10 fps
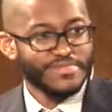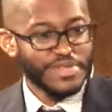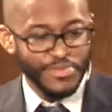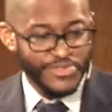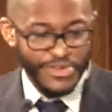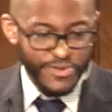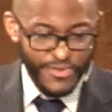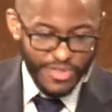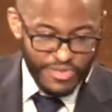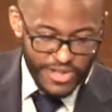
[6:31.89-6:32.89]
People steal
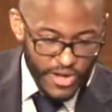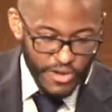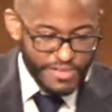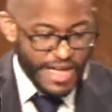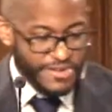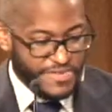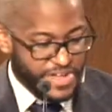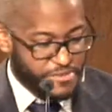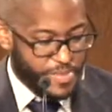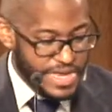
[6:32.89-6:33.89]
for themselves, out of
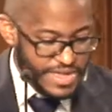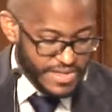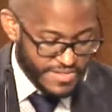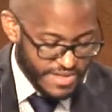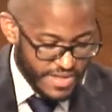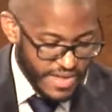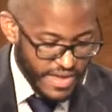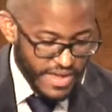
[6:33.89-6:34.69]
expediency.